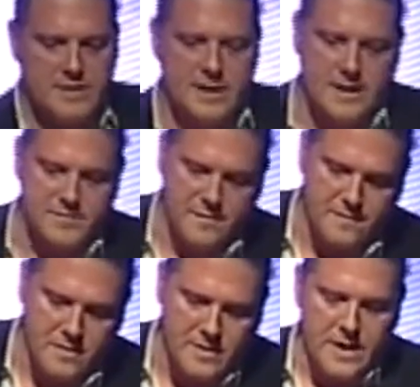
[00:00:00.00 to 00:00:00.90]
telling us
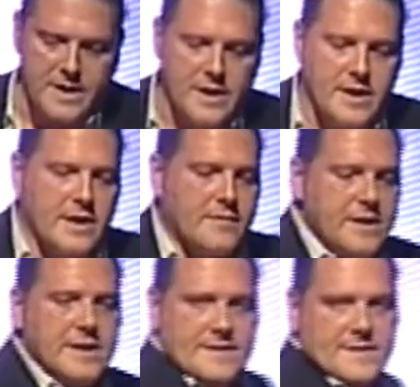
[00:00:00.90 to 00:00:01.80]
before, we
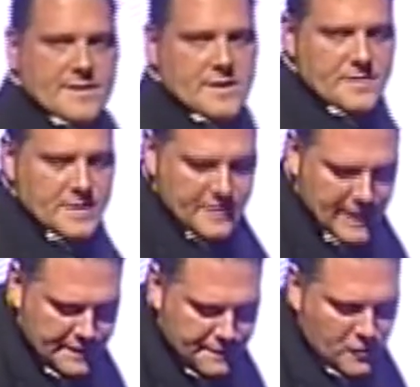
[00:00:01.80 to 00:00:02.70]
need other things. We need
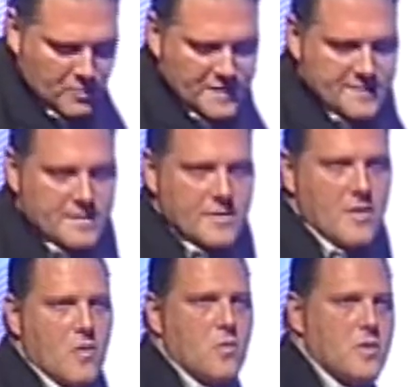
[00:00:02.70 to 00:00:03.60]
ad formats
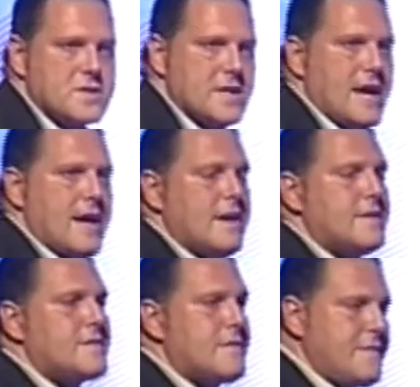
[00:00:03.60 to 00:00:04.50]
which are
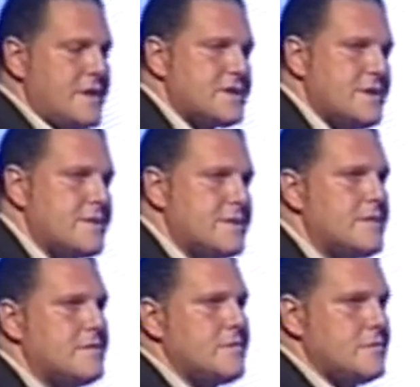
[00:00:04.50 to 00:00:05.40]
sufficient
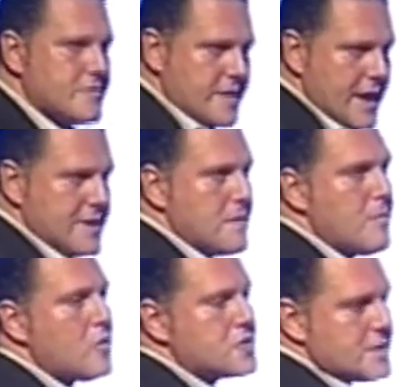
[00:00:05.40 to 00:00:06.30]
to create an
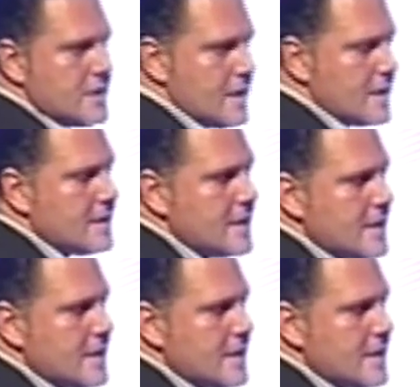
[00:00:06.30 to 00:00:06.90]
emotional